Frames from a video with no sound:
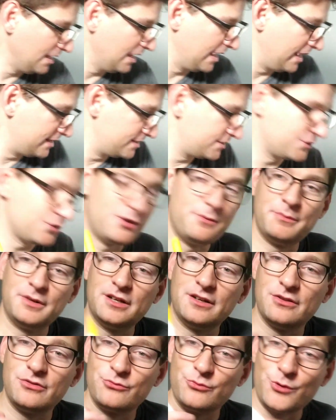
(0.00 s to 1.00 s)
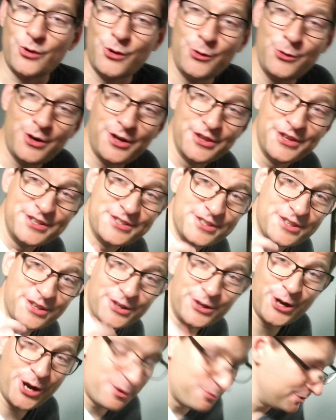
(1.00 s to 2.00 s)
And so I'm going to throw all this in the
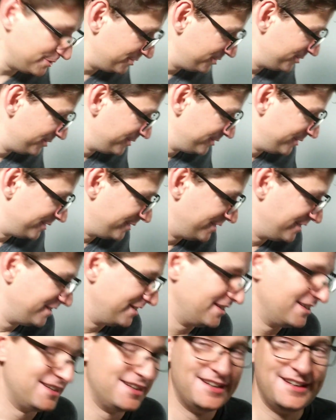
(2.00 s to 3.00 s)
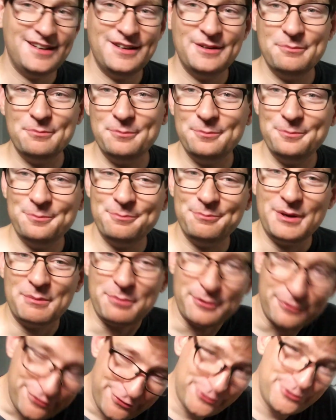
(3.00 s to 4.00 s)
garbage. But
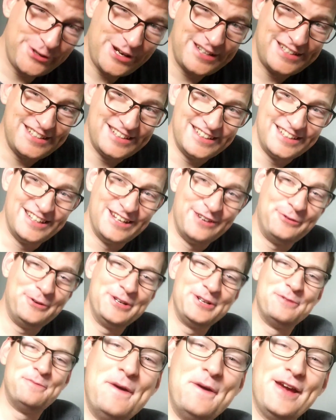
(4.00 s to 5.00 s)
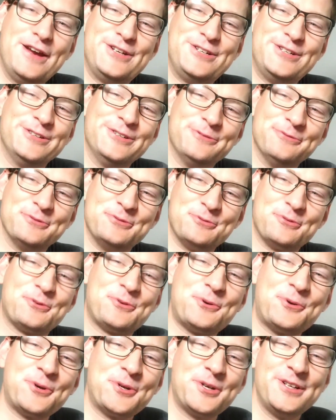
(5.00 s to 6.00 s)
before I did, I wanted make sure it was
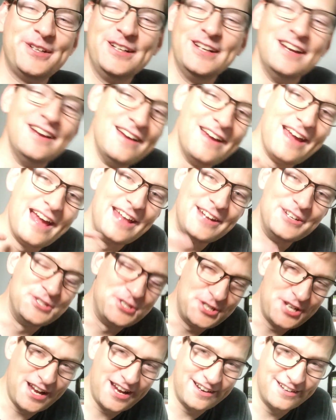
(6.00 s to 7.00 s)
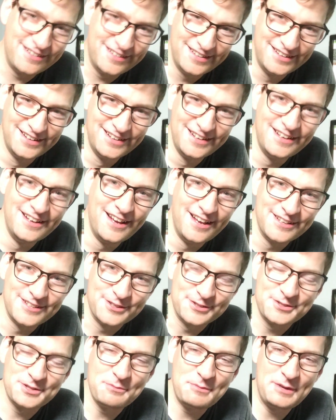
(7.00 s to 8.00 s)
recorded and shared so
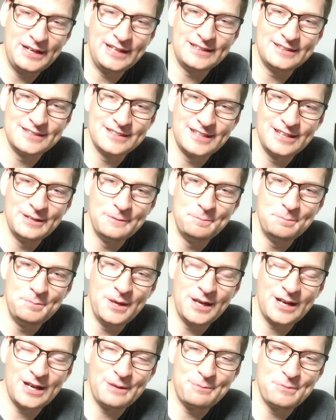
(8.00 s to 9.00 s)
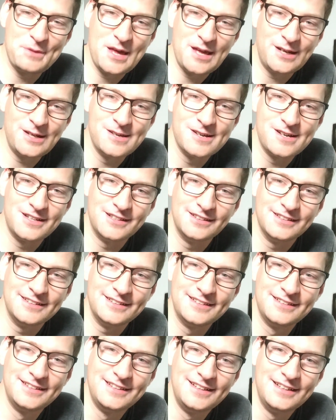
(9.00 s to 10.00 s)
somebody else can pick up that gauntlet
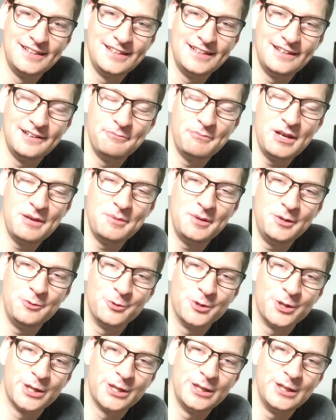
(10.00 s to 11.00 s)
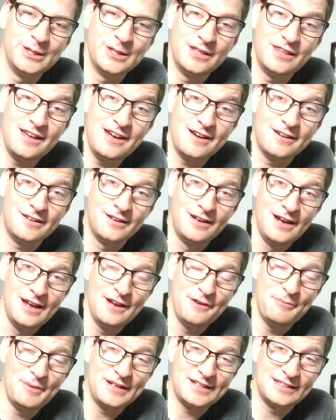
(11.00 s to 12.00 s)
and maybe work it into their
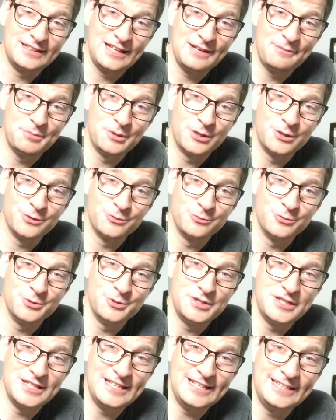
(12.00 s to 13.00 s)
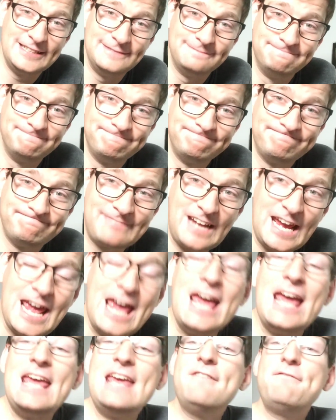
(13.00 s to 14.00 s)
mental epic routine.
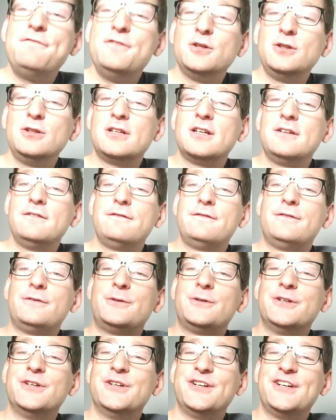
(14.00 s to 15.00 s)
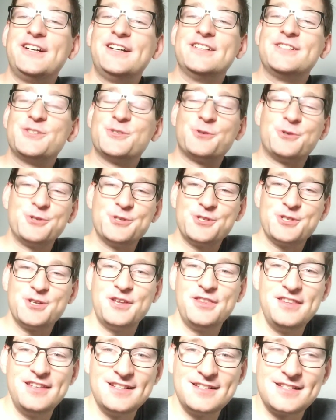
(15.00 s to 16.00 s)
If you're looking for a source
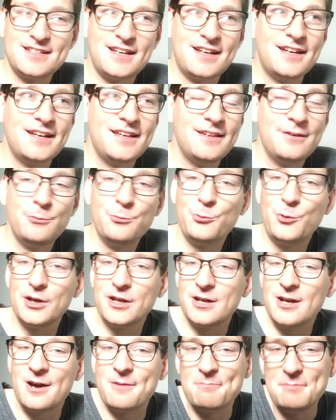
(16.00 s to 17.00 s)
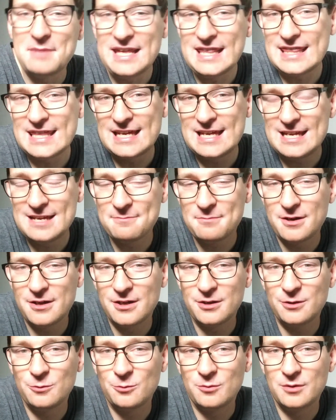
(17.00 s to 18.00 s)
on this, what got me thinking about
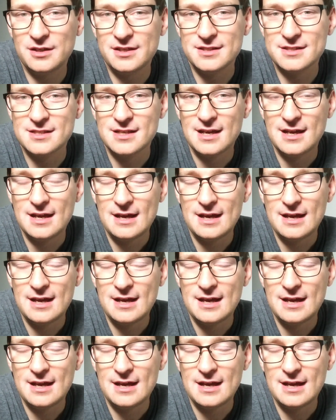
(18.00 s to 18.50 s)
it was